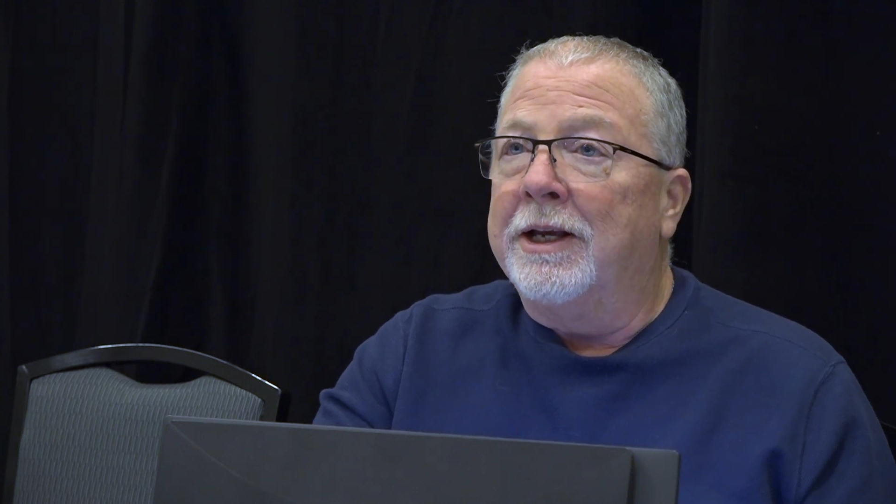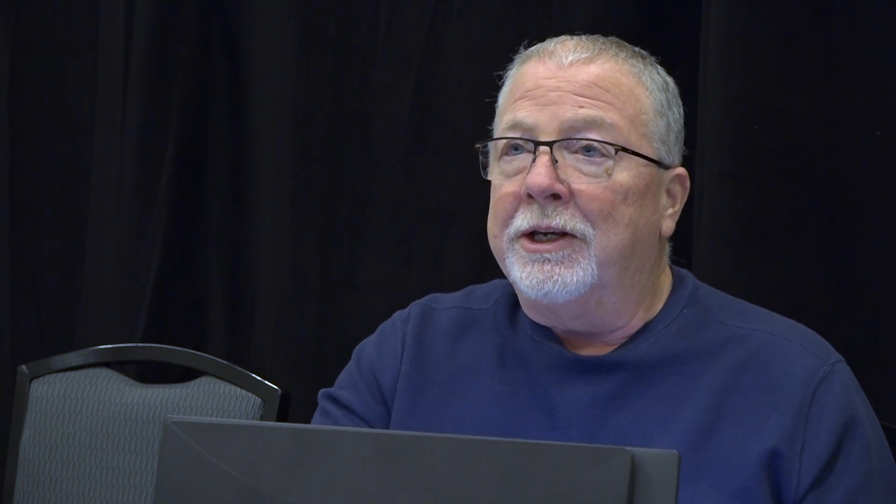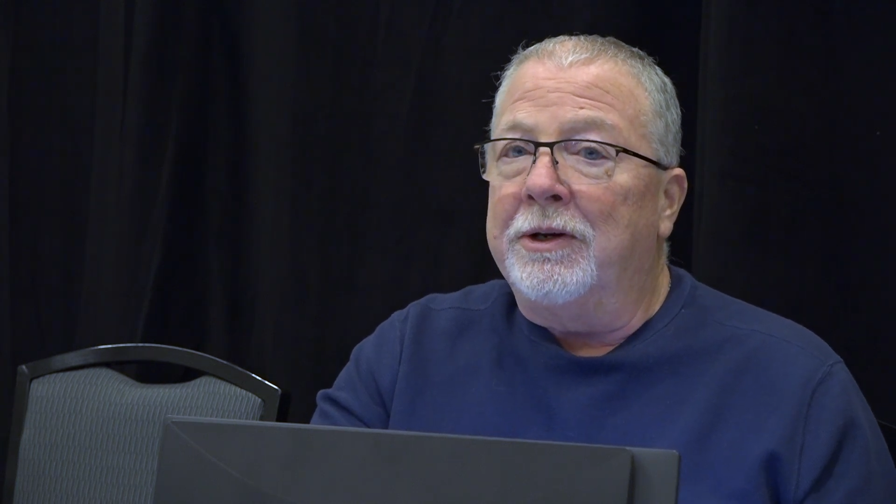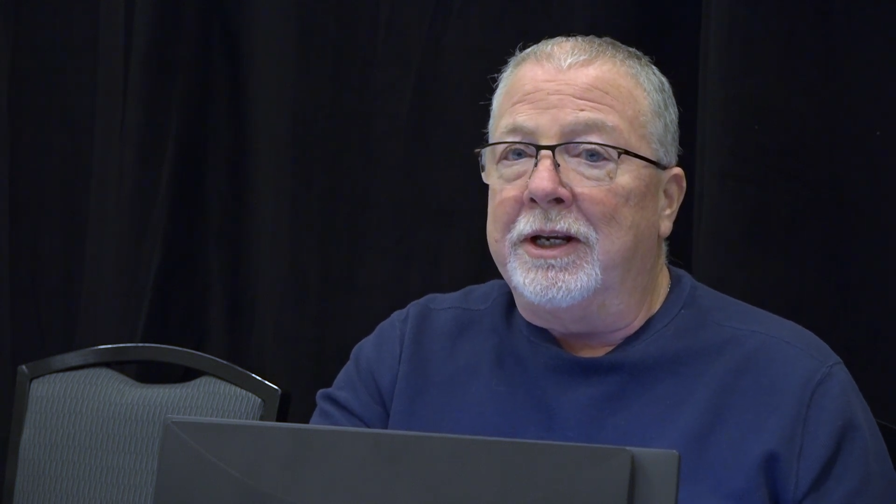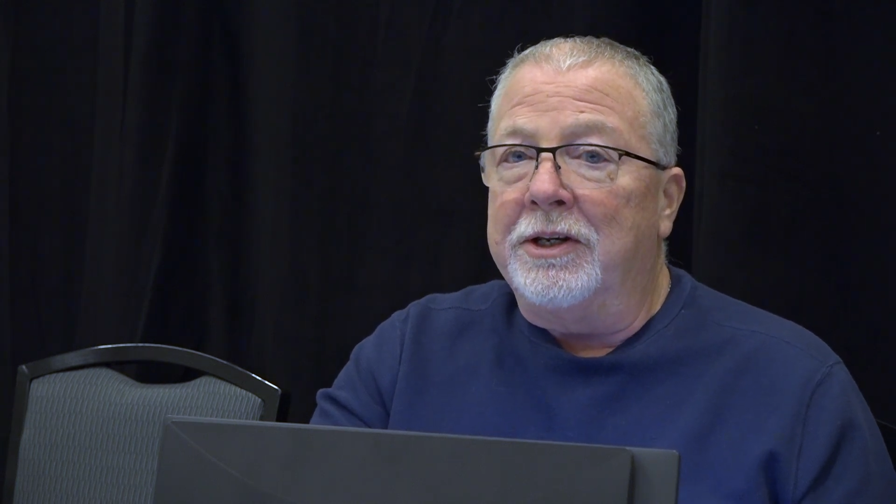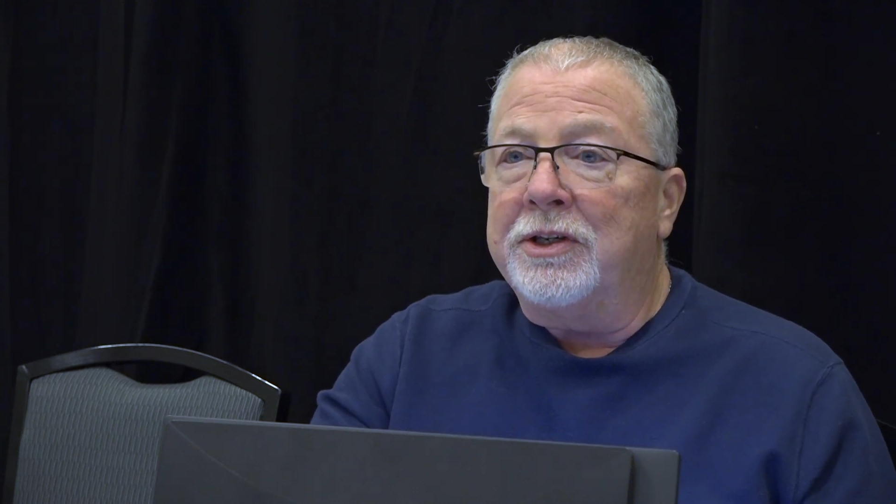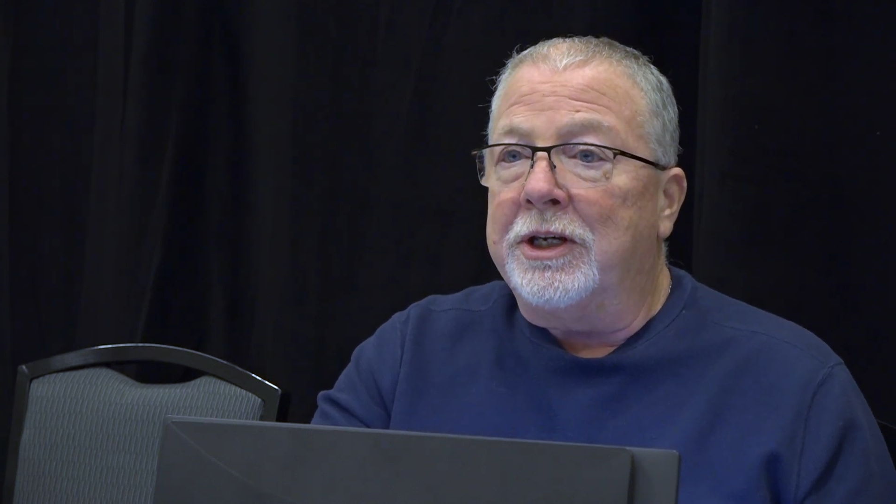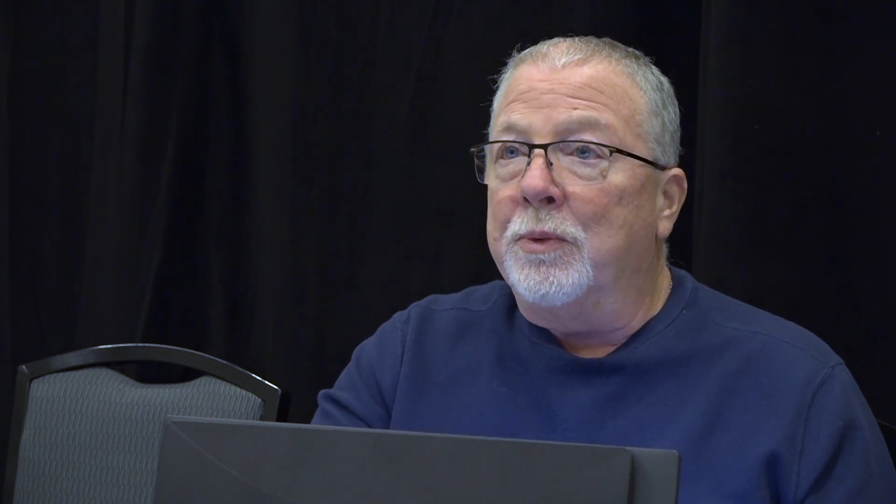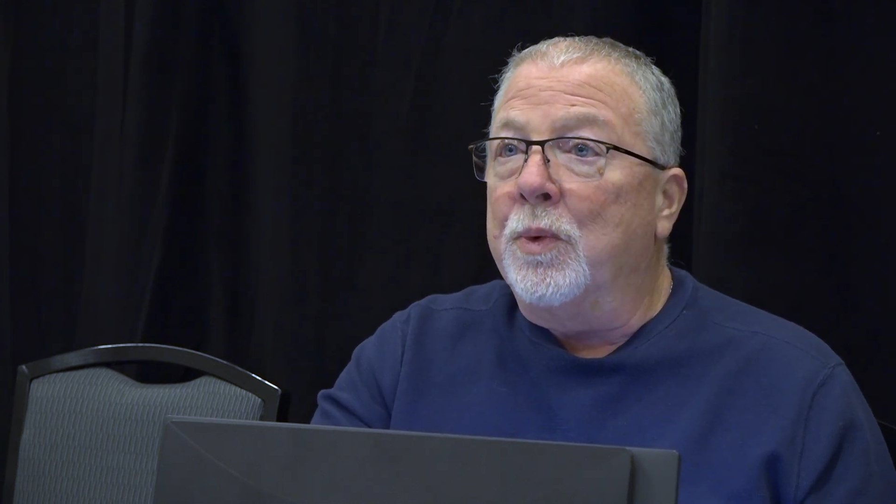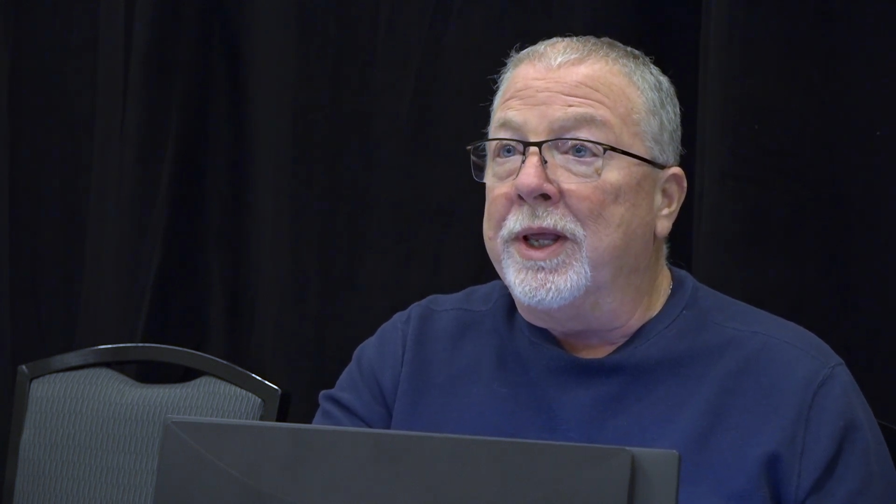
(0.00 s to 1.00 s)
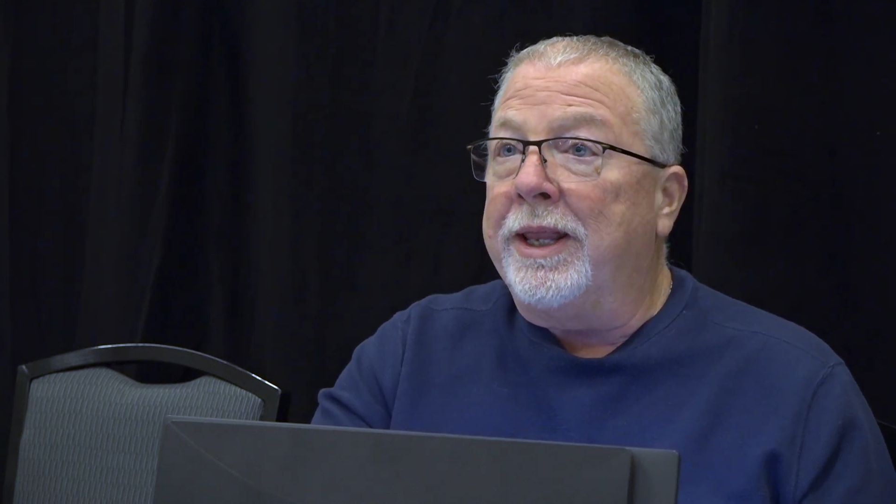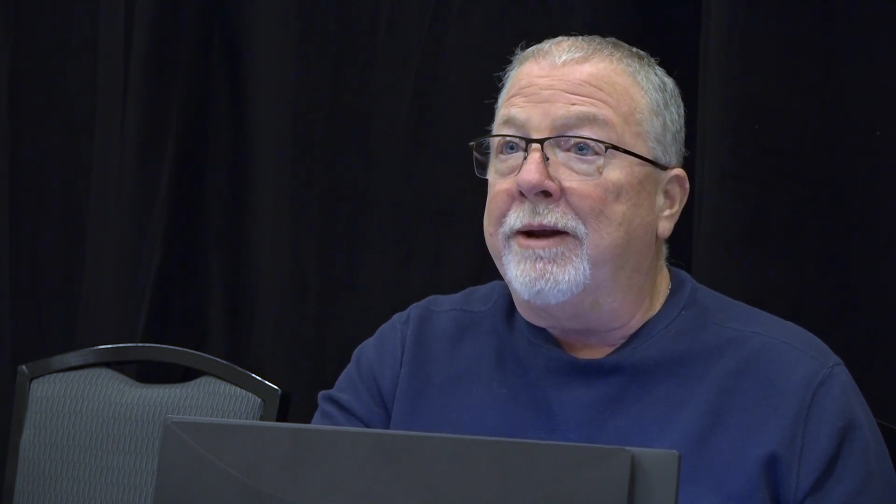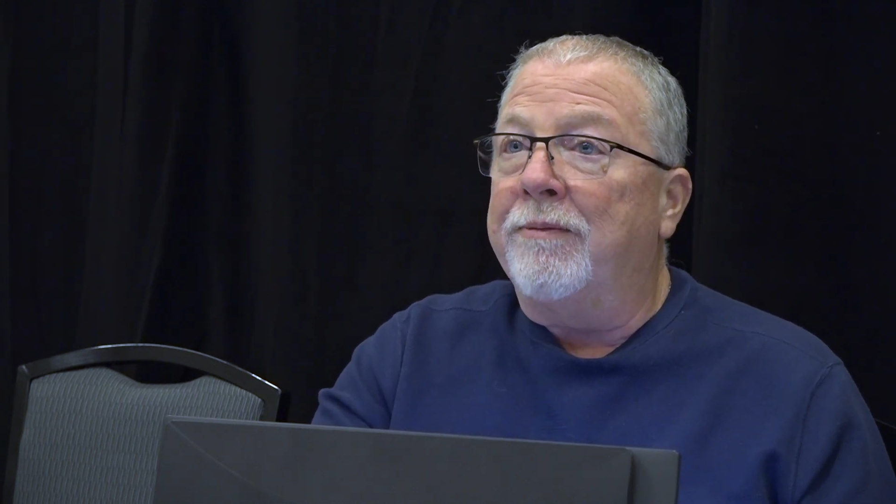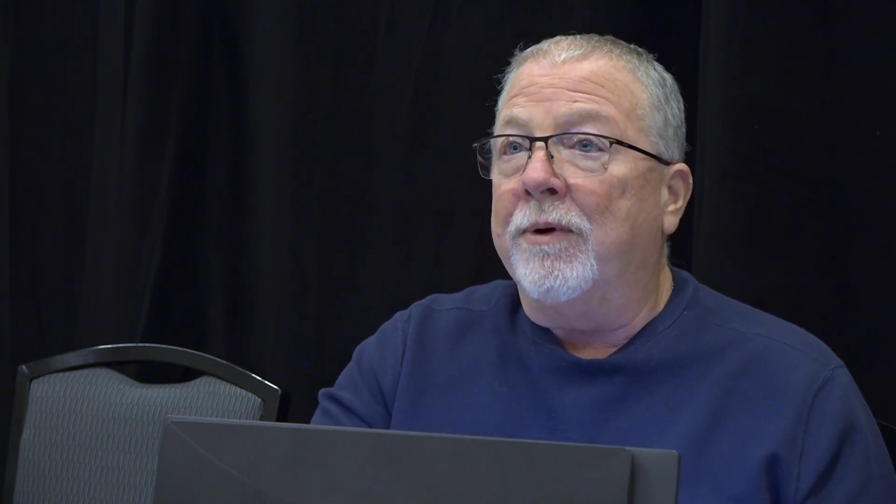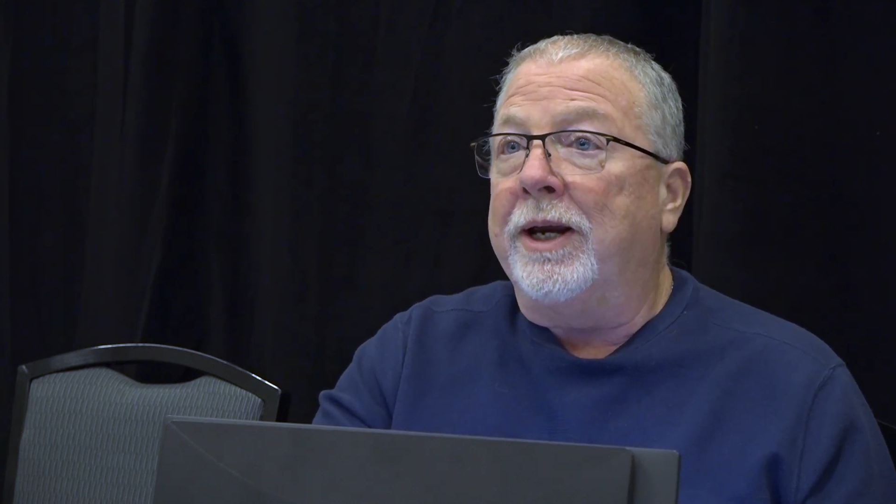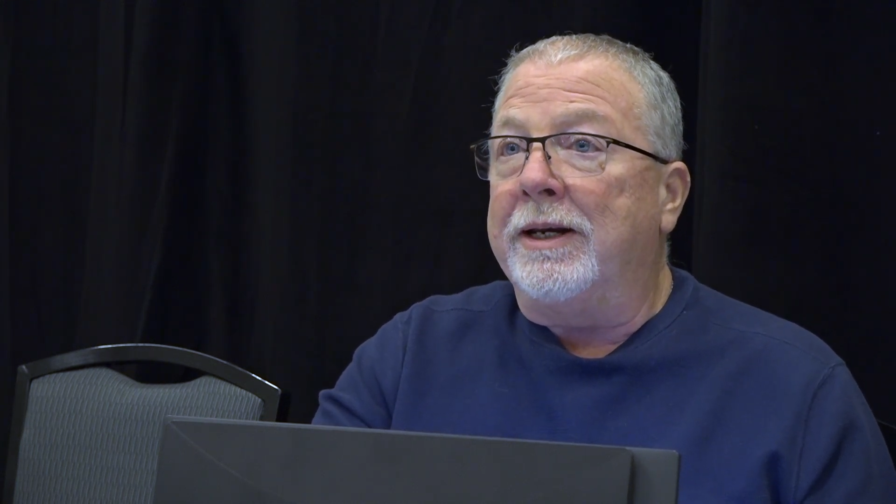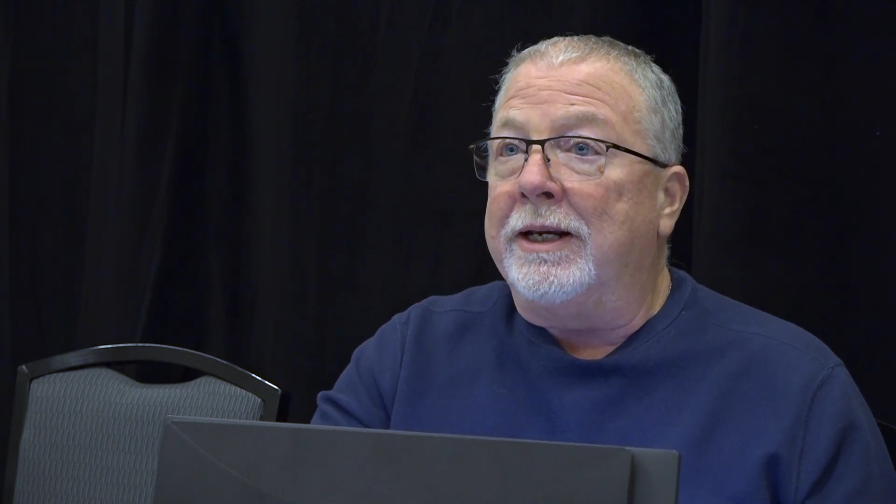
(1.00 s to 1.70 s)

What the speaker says: You need to see when that freight